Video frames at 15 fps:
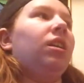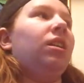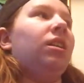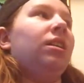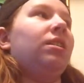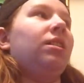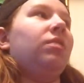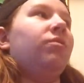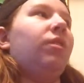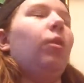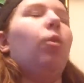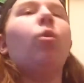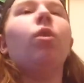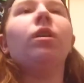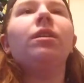does this fit?
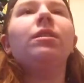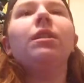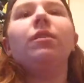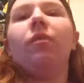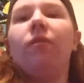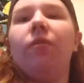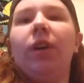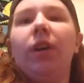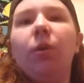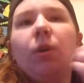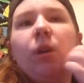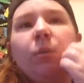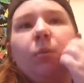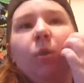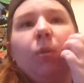Or it doesn't even fit you
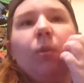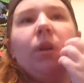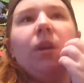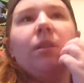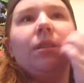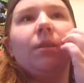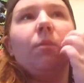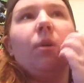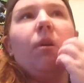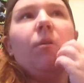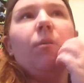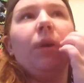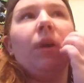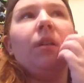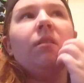anymore, because it's probably
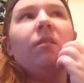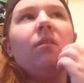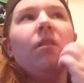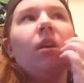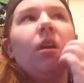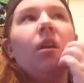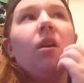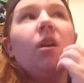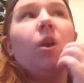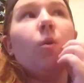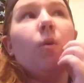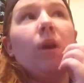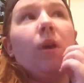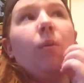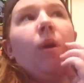been
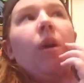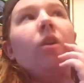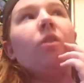quite a while.